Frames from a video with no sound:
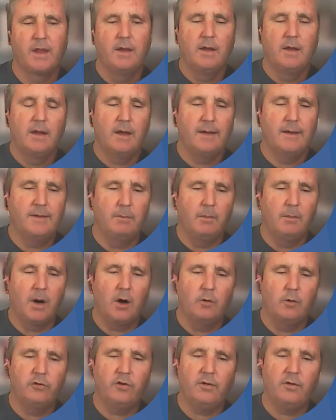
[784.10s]
And the
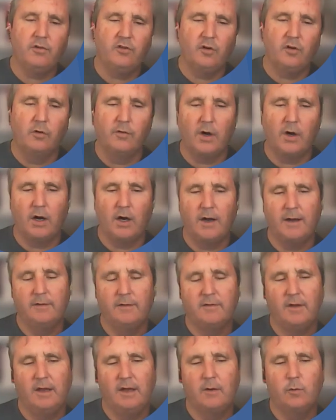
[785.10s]
moles of the silver ions
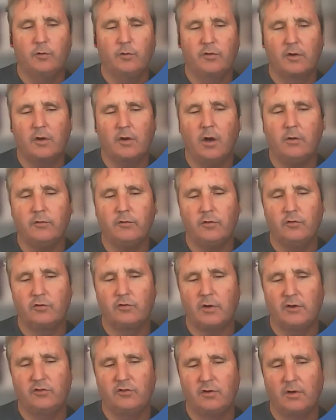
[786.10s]
equals the
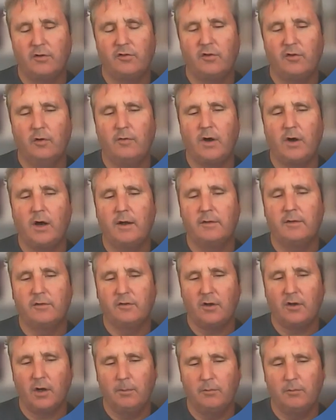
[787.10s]
concentration of the silver ions
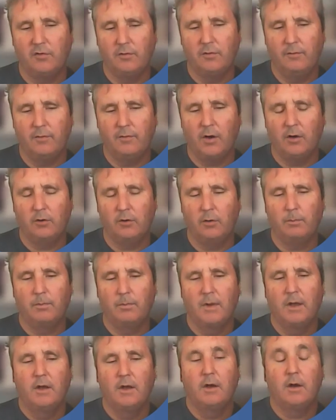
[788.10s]
times the volume.
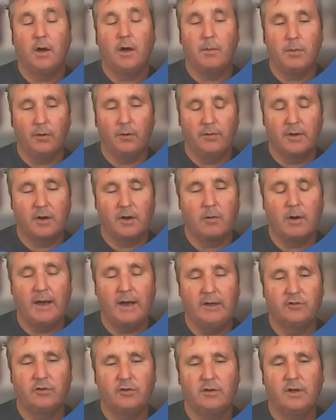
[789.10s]
I put the
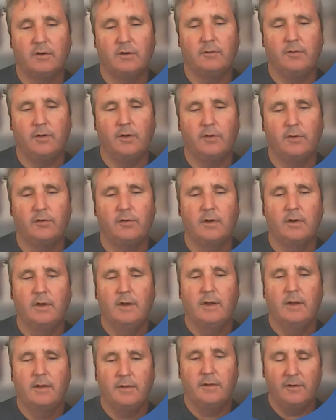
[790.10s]
equation down first.
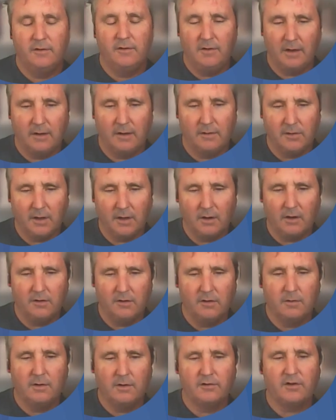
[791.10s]
The second thing I
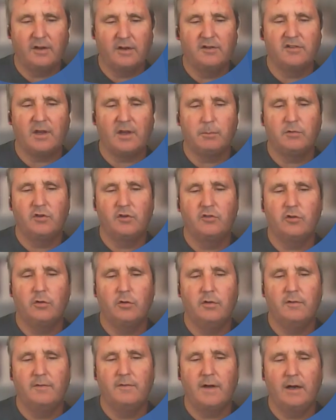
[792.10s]
do is I substitute
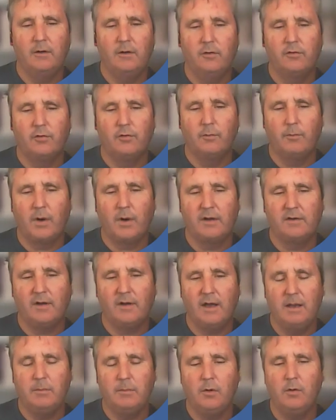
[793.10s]
the values from my
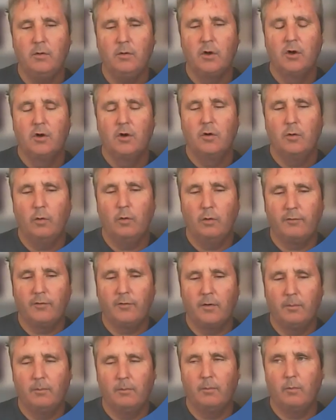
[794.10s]
table or
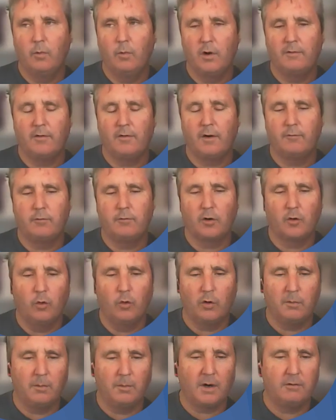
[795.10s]
from wherever I've
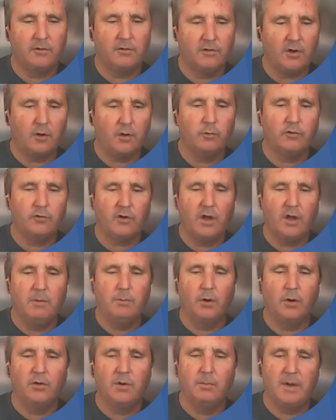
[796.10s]
recorded my results and
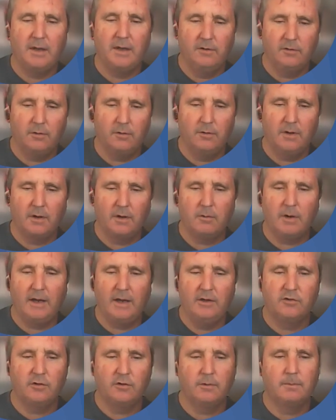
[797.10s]
put them into the
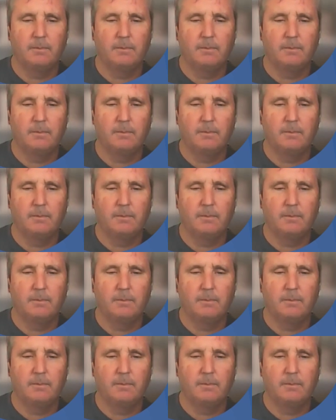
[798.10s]
equation.